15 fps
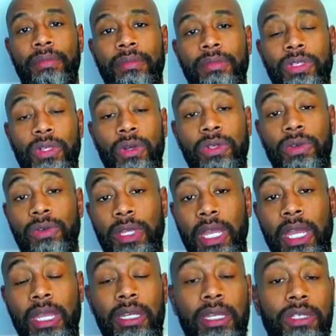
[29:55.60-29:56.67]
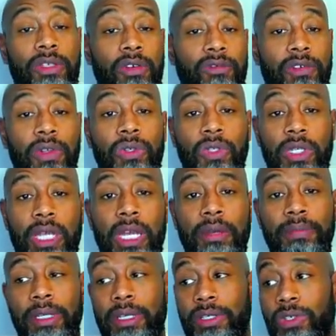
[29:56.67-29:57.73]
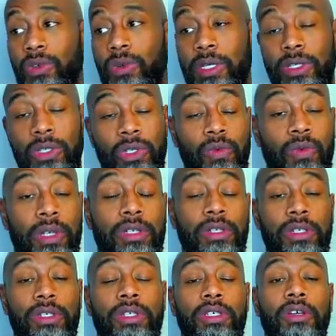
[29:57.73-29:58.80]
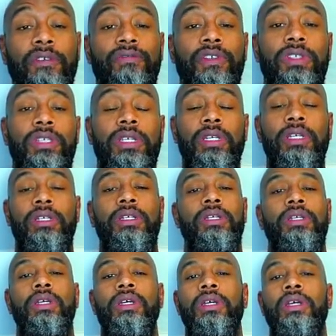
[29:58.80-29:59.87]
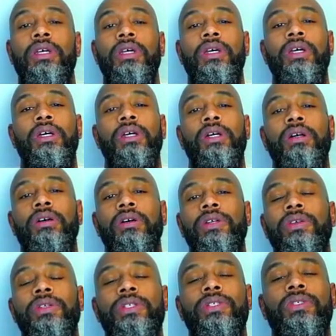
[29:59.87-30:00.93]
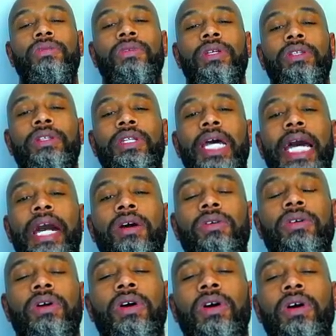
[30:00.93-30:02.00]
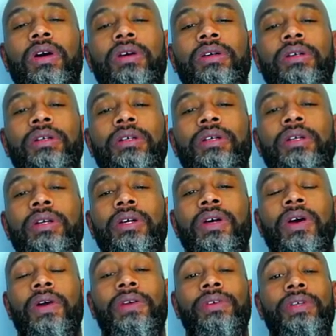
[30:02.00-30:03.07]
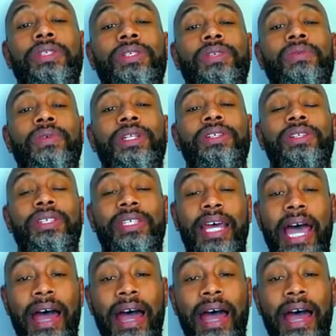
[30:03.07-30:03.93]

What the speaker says: So you can enter flow state because you can surrender to your fatigue, or you can surrender to alcohol, or you can surrender to the